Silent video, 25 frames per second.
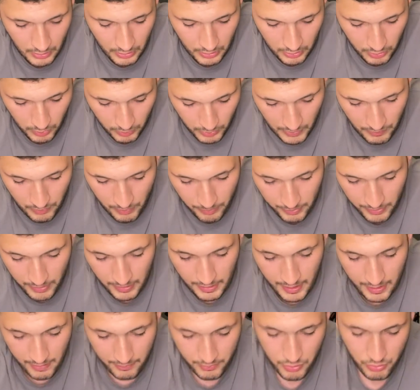You give a
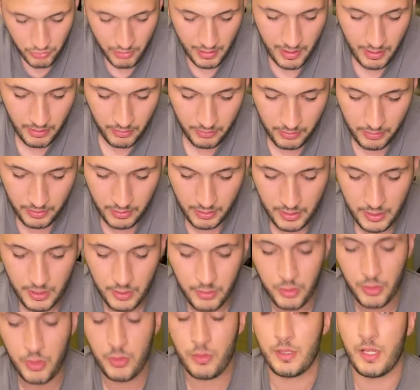bricklayer a trowel, he'll
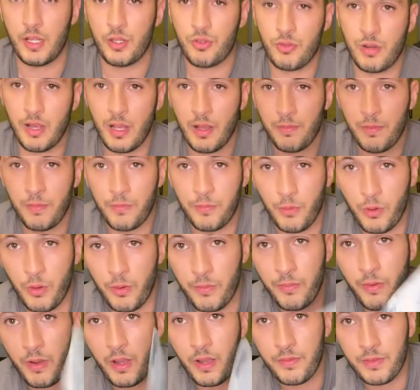use that trowel for
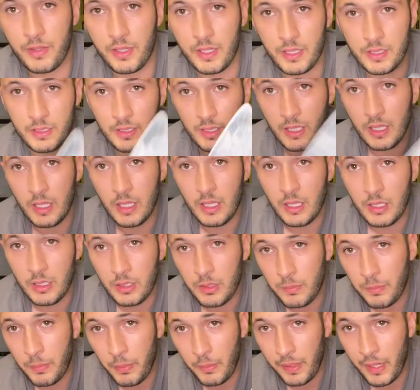4 or 5 years.
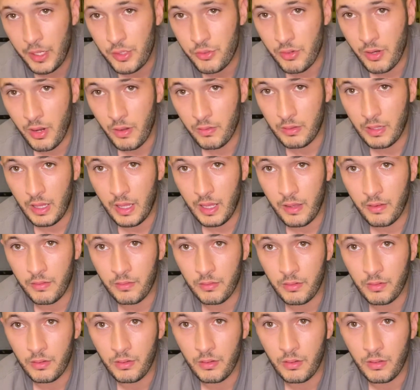You put that trowel down
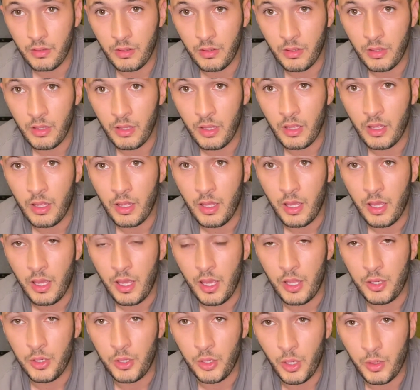
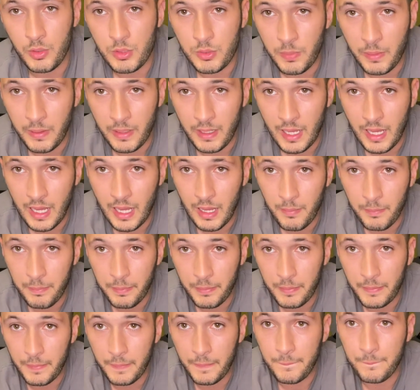and you go to pick it up,
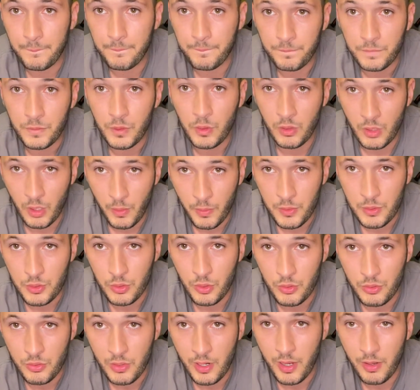you know it's your
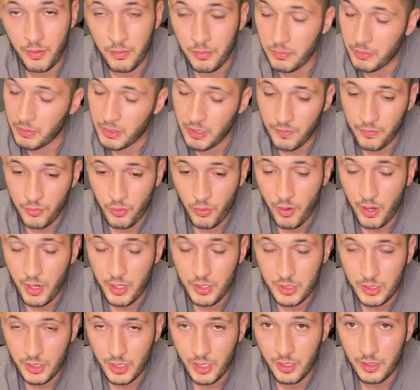trowel. If you have your eyes
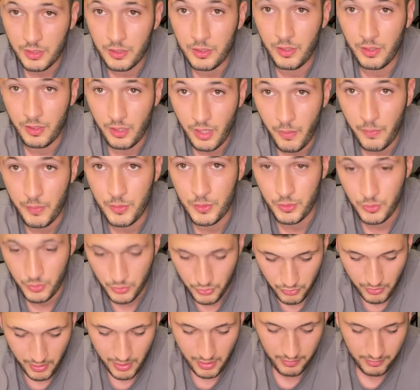shut, you know it's your
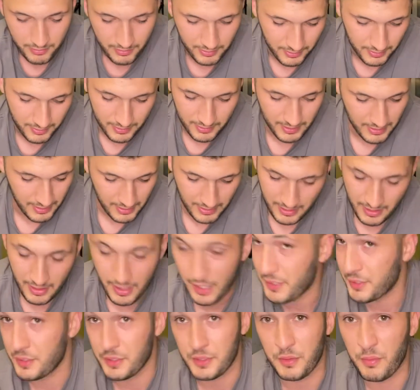trowel.
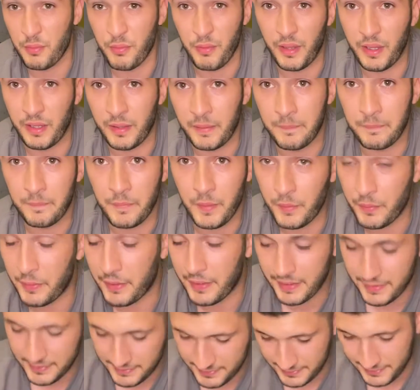It's just a thing, all
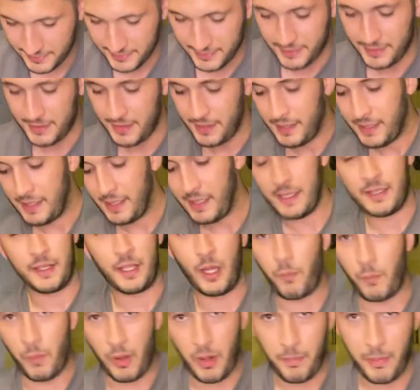right?
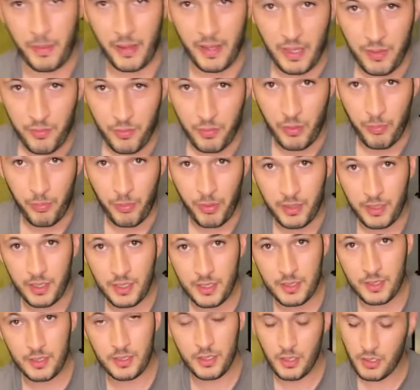Don't worry about it, if you're an
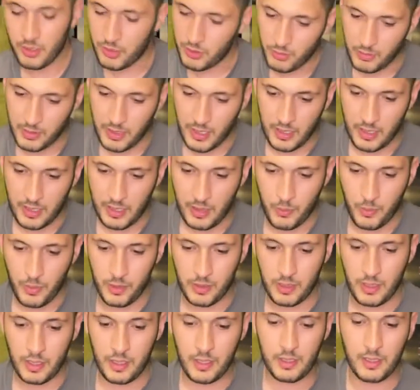apprentice, you'll get there one
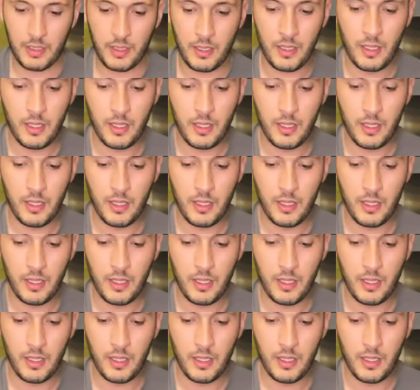day.